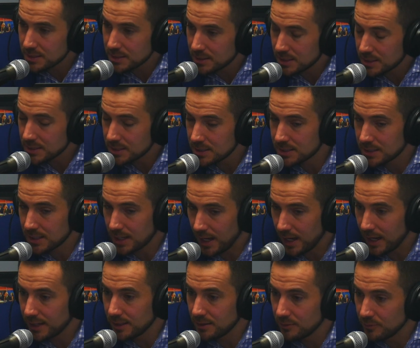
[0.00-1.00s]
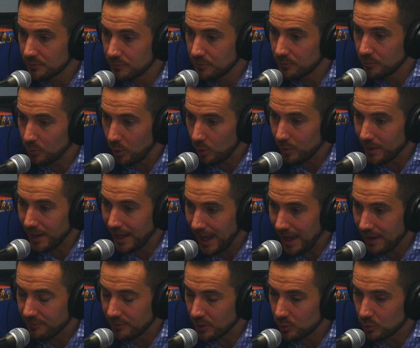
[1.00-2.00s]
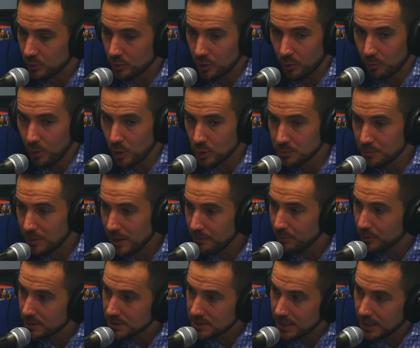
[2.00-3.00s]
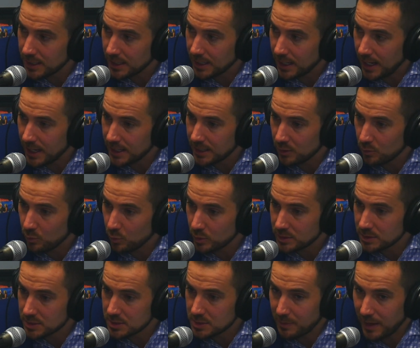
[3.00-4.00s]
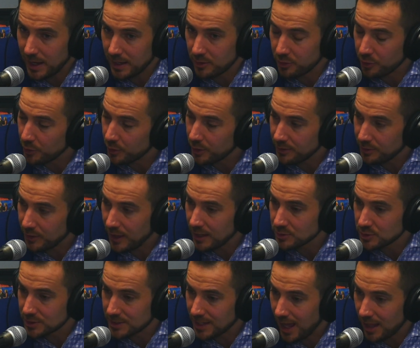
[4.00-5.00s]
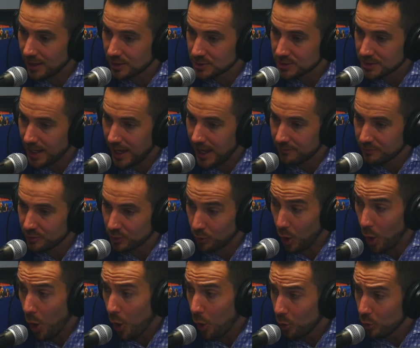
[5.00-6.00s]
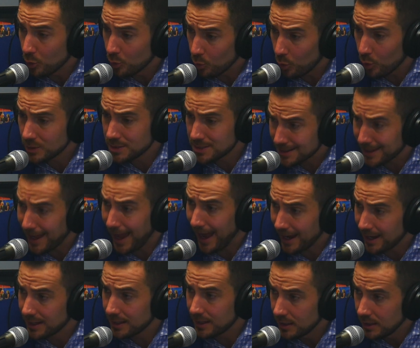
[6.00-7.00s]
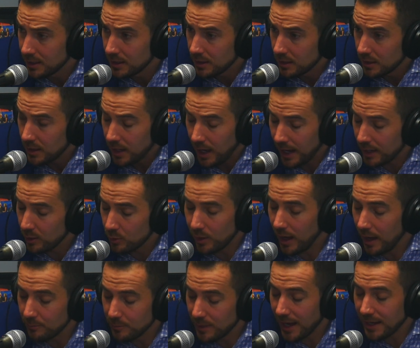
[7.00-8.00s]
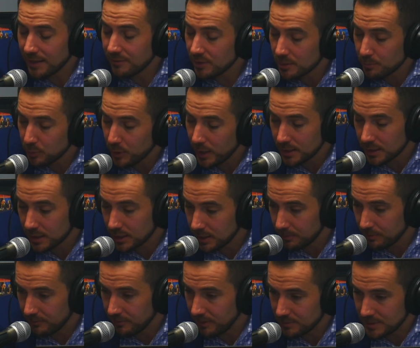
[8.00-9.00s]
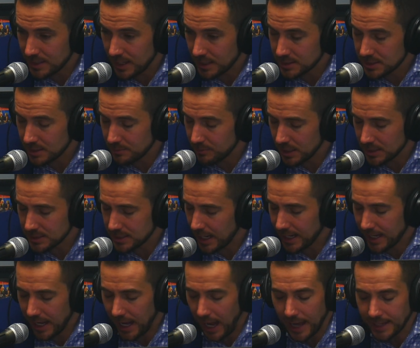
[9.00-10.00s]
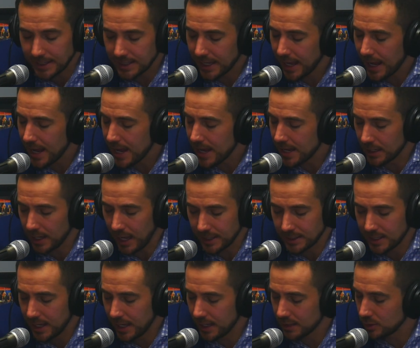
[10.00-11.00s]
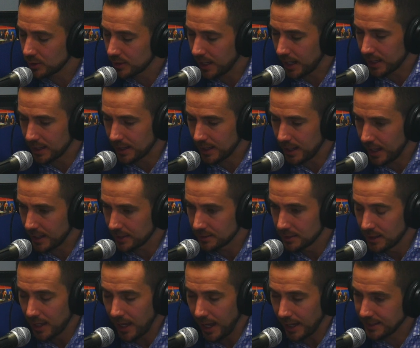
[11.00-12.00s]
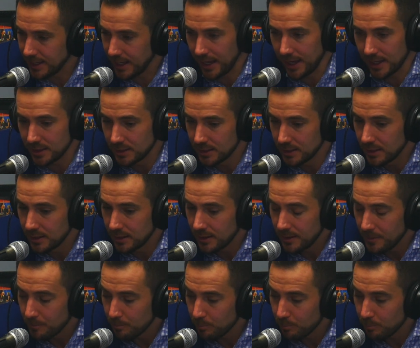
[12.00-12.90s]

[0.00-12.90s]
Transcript: this is kind of what we have here. You know, most people in the state of Connecticut wouldn't spend $30,000 to have their own Woodstock. I'm not even going to play the clip of him dancing because I can't look at it again. I can't.